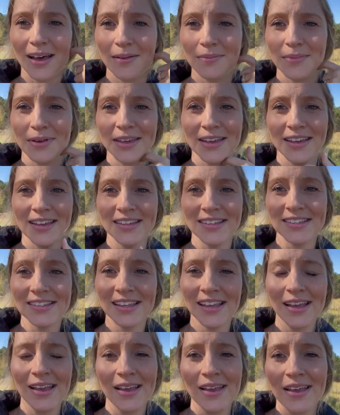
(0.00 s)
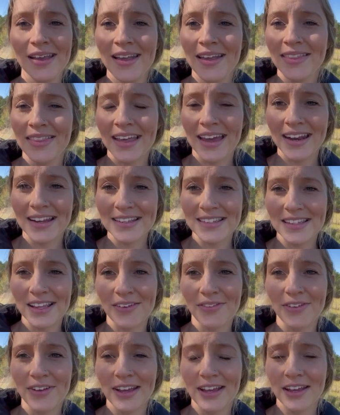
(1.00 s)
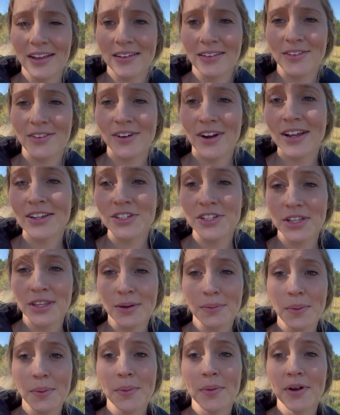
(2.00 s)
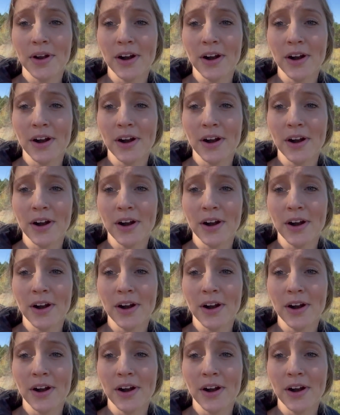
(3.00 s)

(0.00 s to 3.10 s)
because that is definitely a direction that we want